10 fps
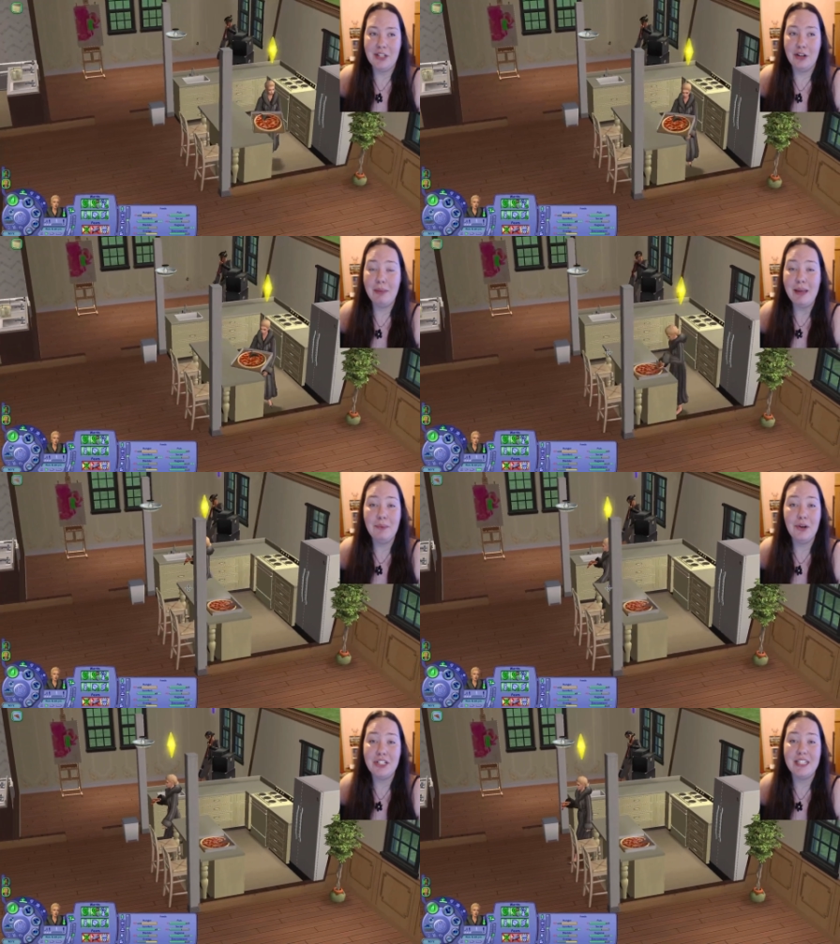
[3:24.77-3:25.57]
So
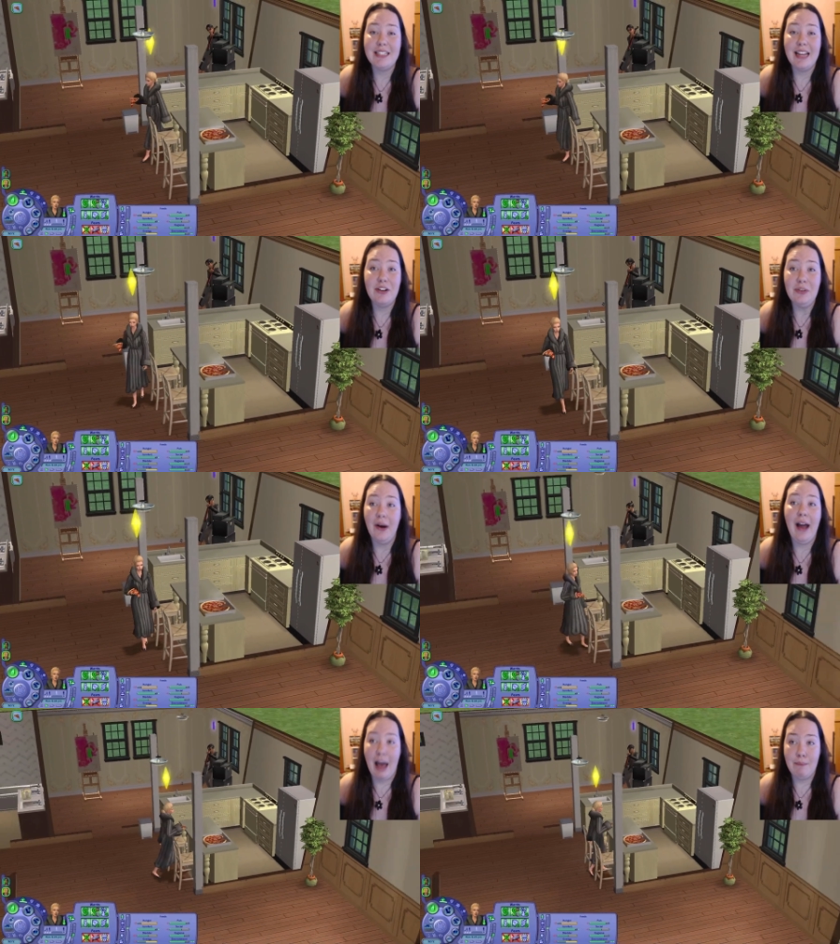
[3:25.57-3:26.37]
people are just
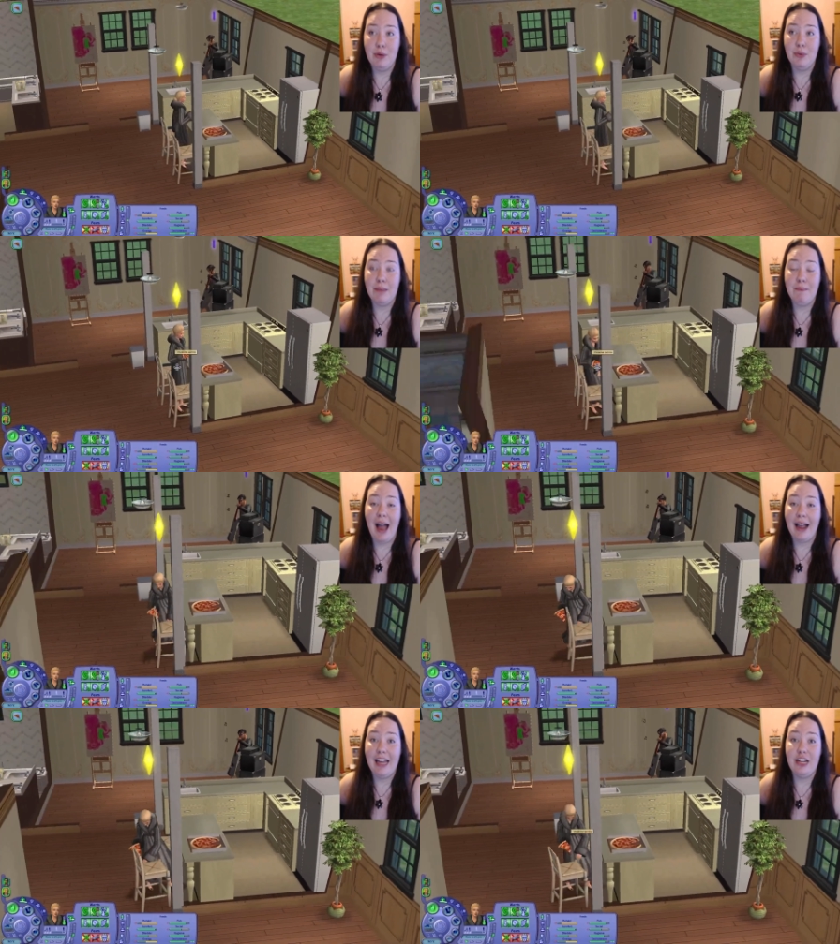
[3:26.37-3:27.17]
not happy with the
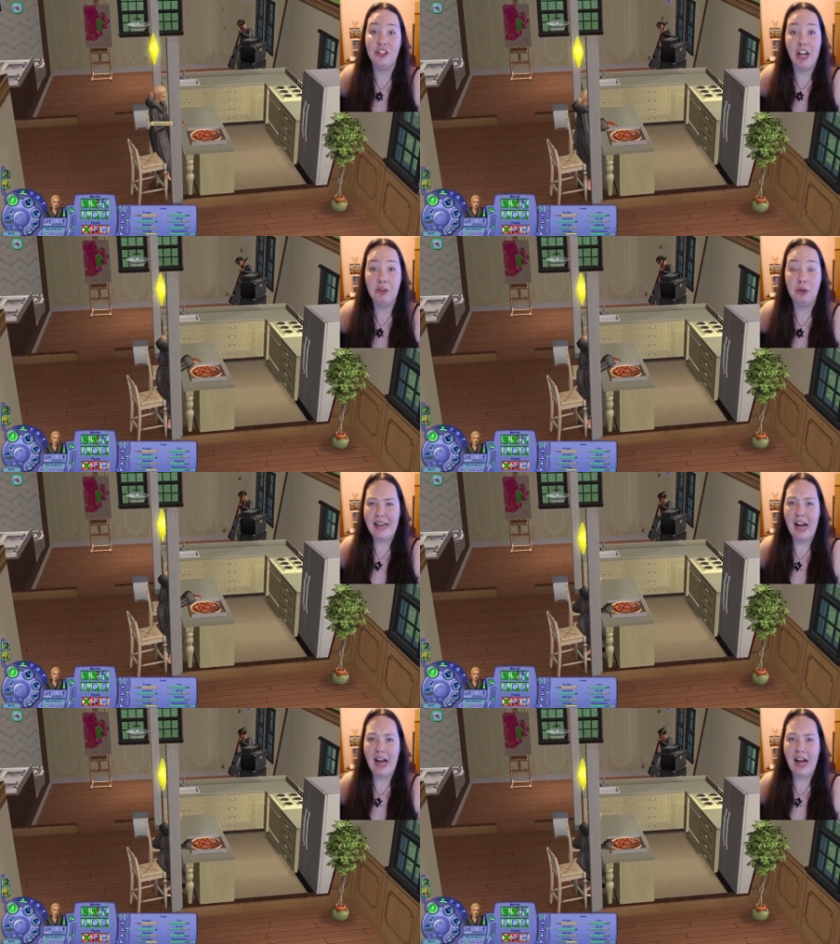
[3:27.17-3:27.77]
pack in general.